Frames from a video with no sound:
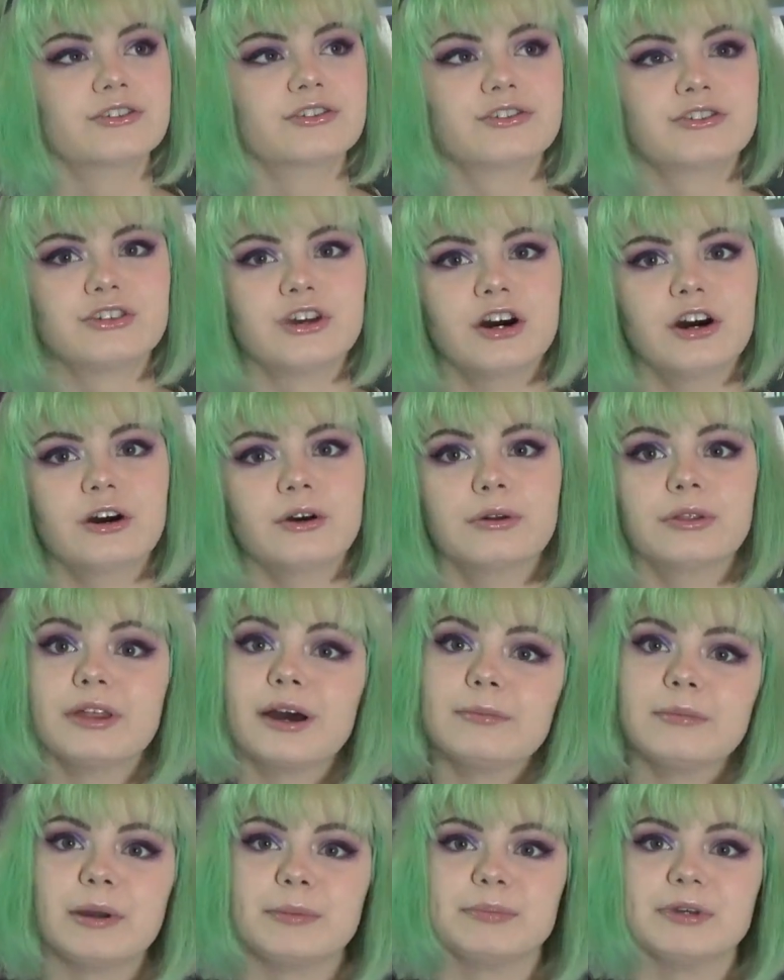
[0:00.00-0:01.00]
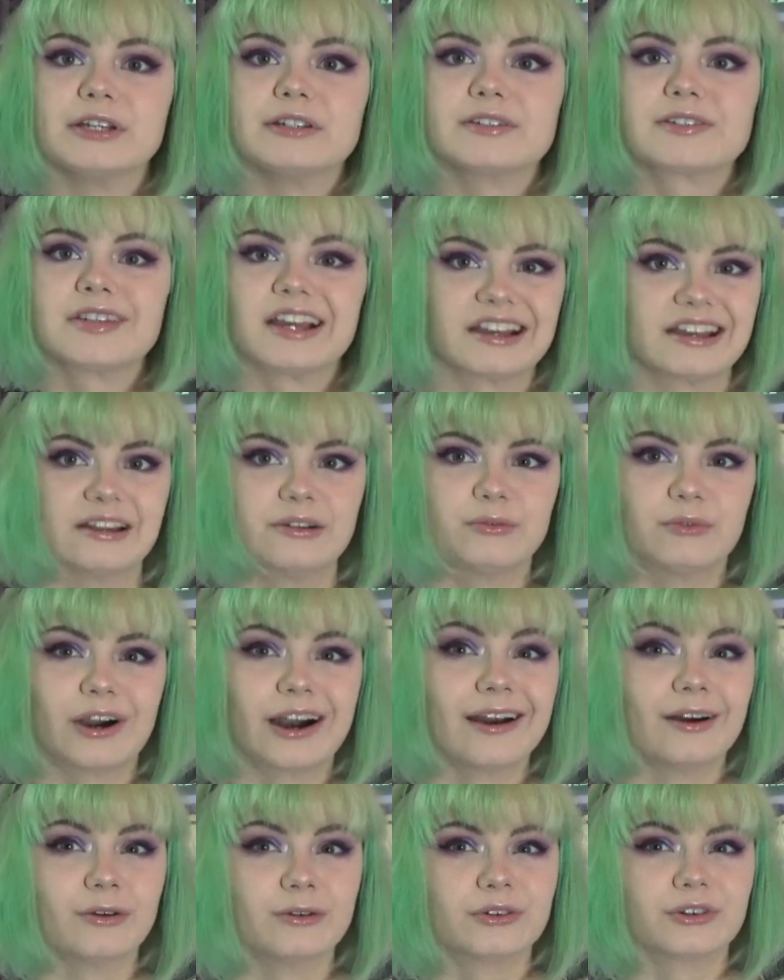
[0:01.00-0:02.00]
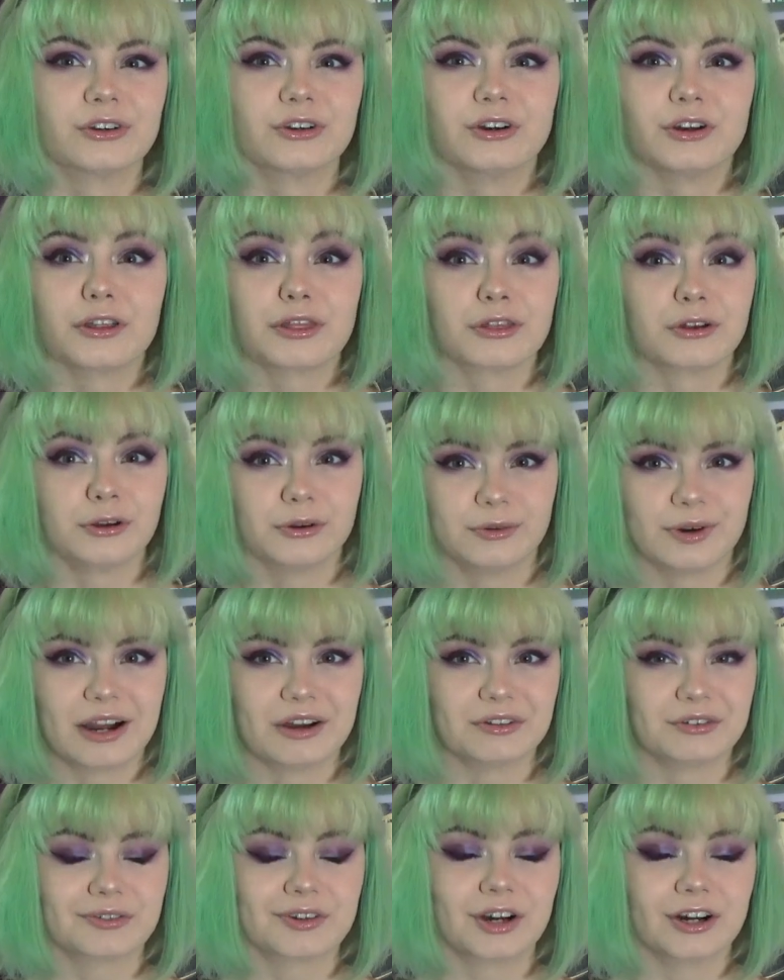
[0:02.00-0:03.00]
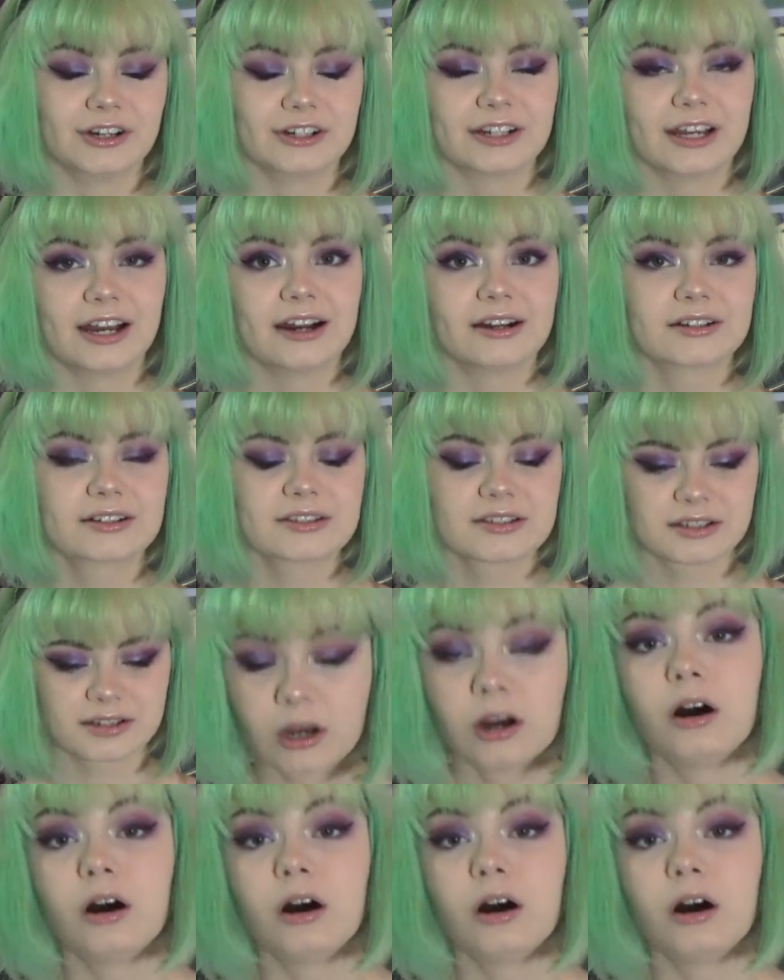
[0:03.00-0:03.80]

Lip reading: so that might be a second round or a third round of contacts.